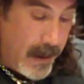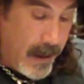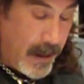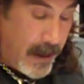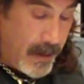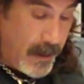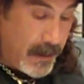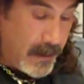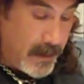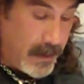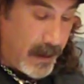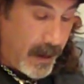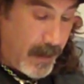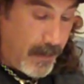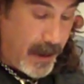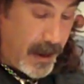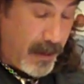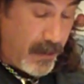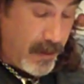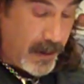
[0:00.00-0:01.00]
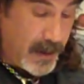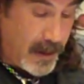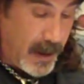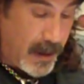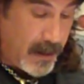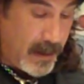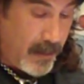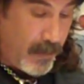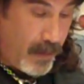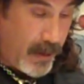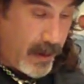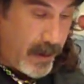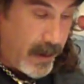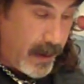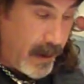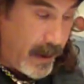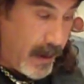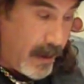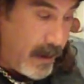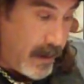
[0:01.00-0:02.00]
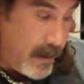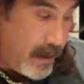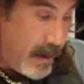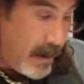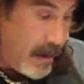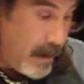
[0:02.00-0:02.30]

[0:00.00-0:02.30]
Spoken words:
And this time I knew exactly where to get it.